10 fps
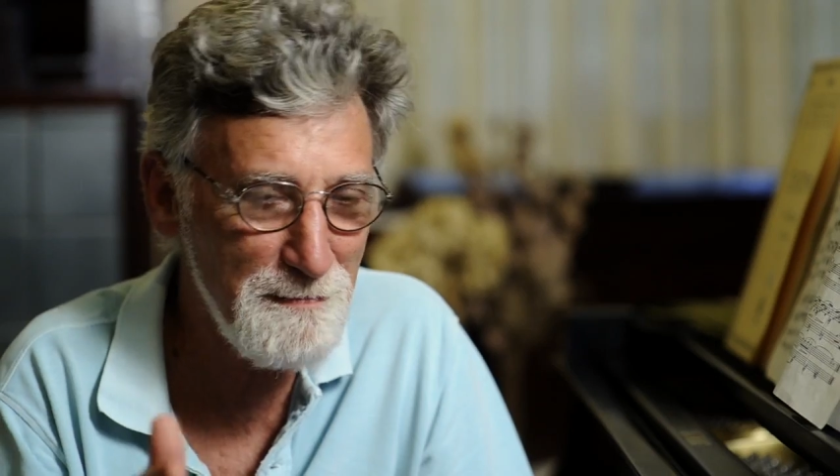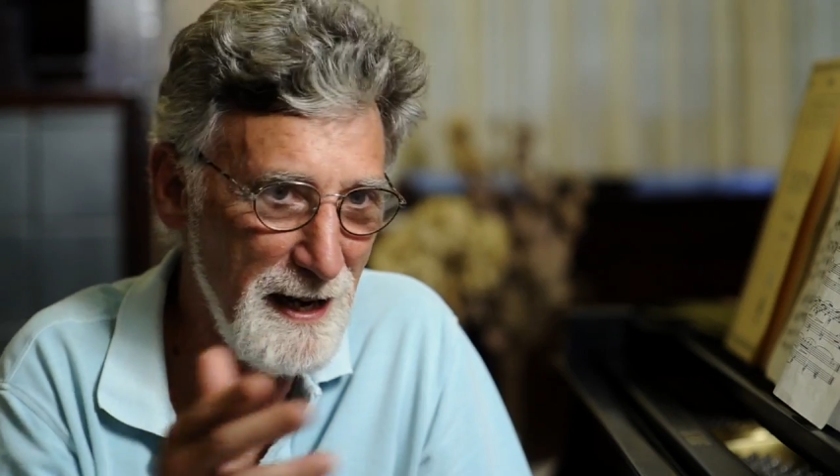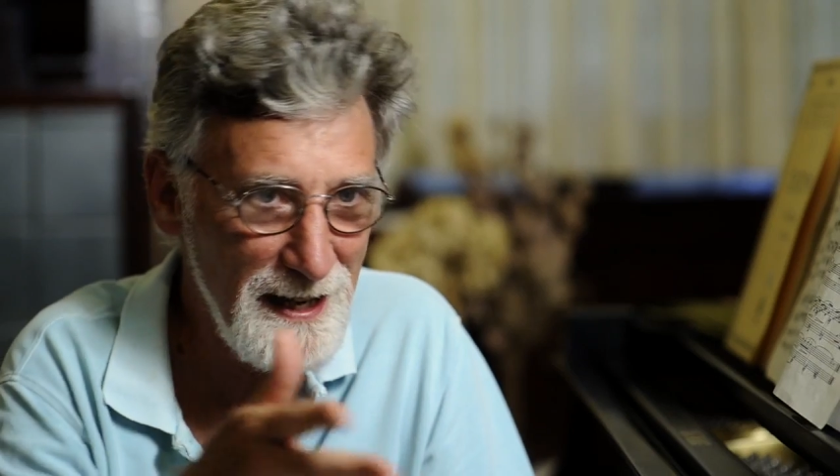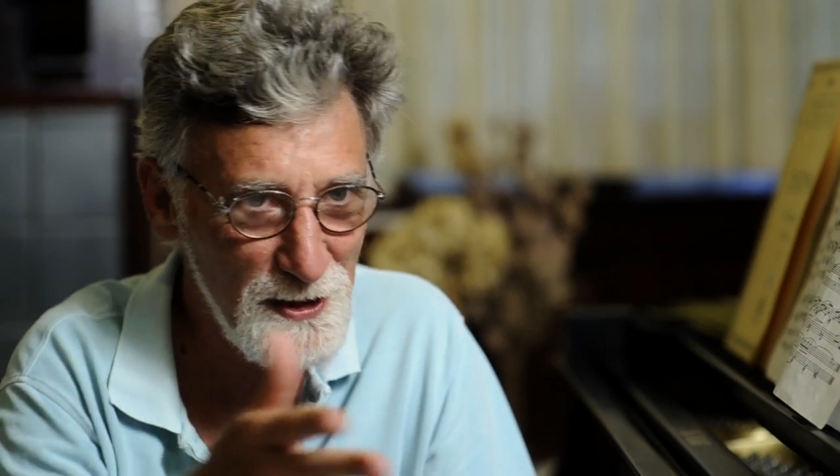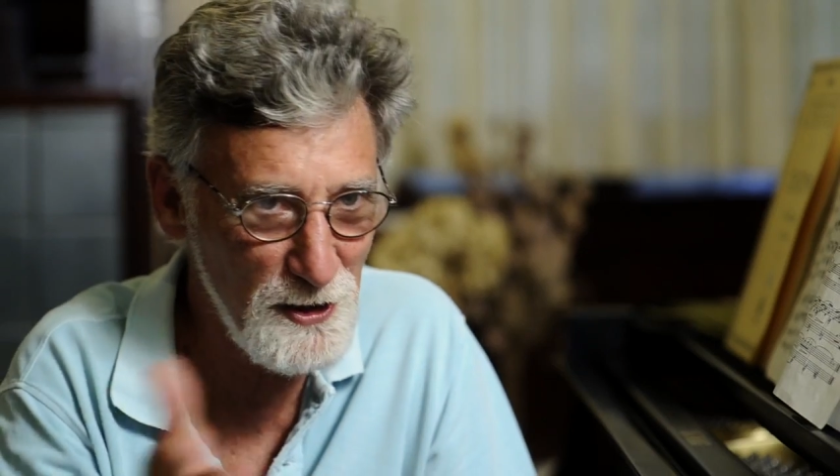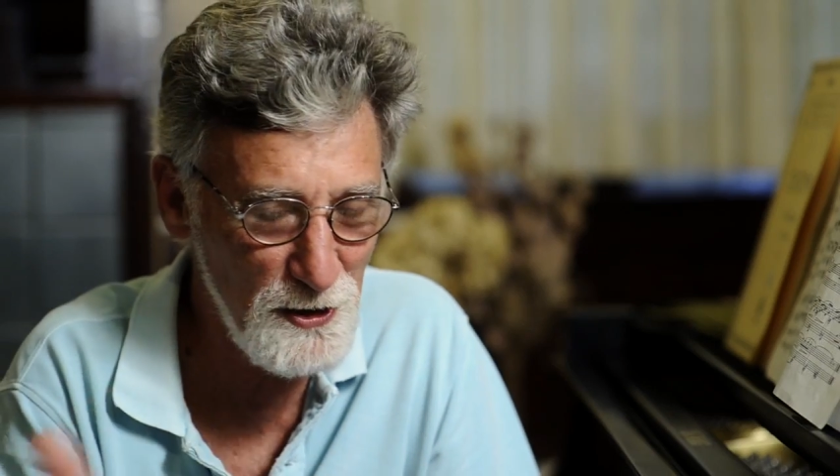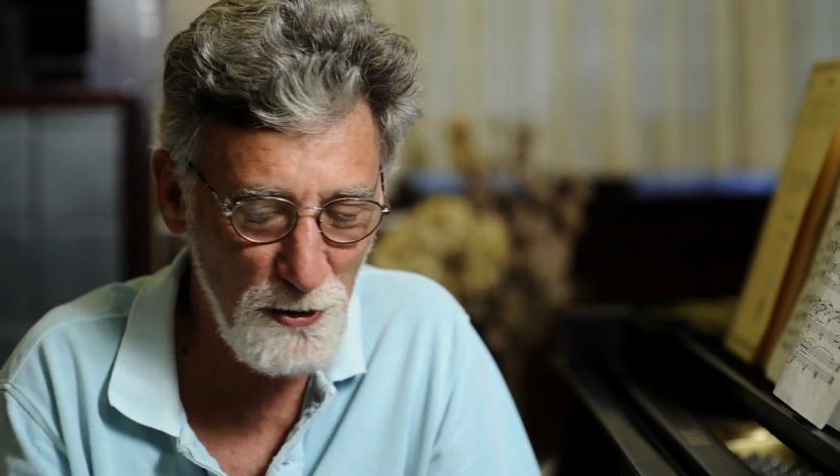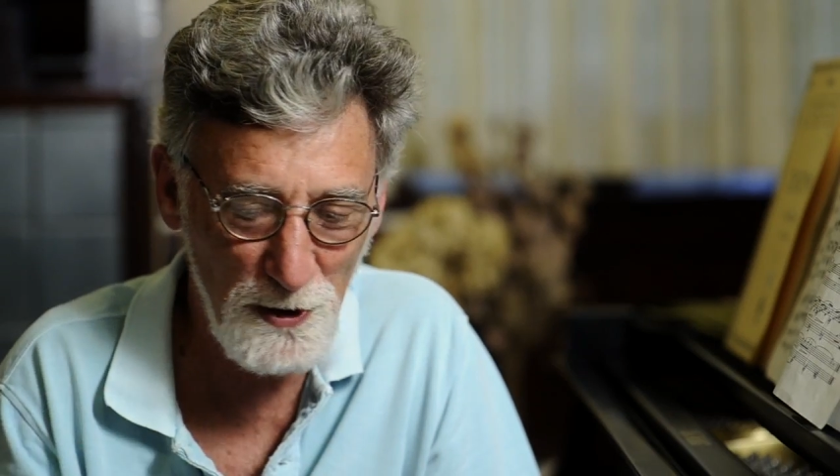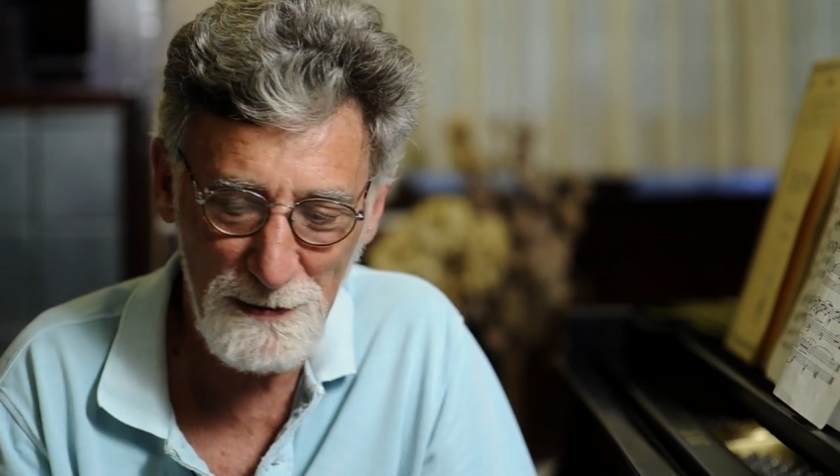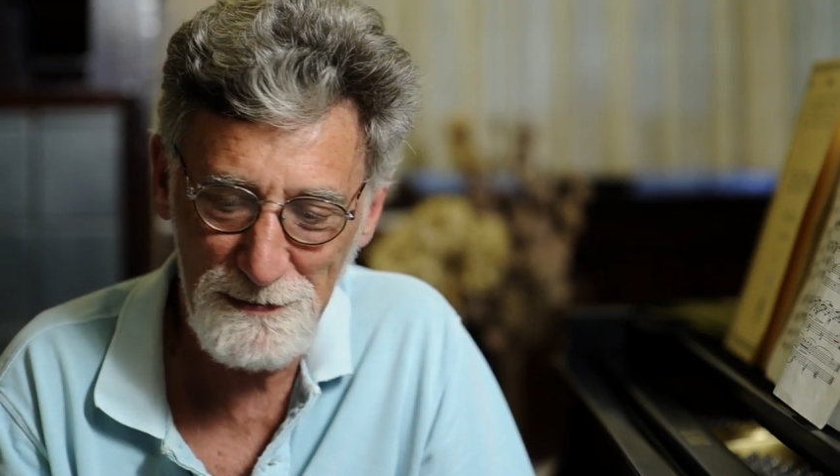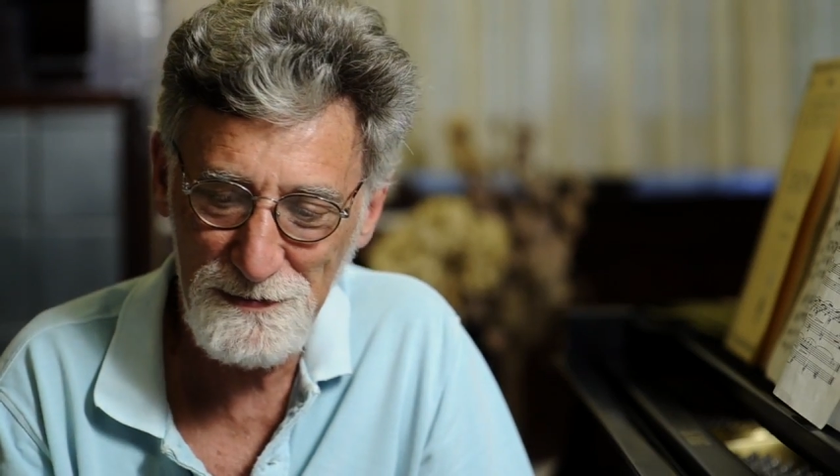past the door.